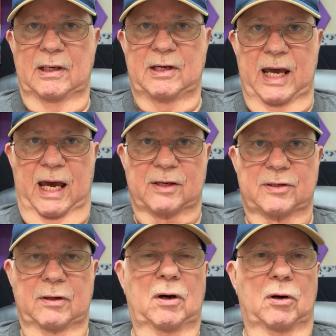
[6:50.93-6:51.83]

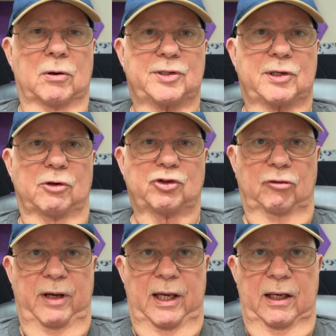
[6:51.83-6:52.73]
text, or social
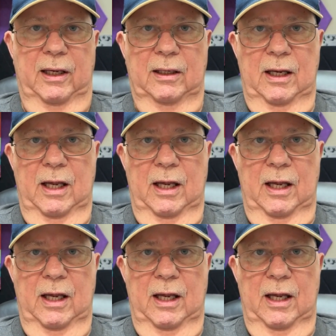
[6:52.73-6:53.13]
media.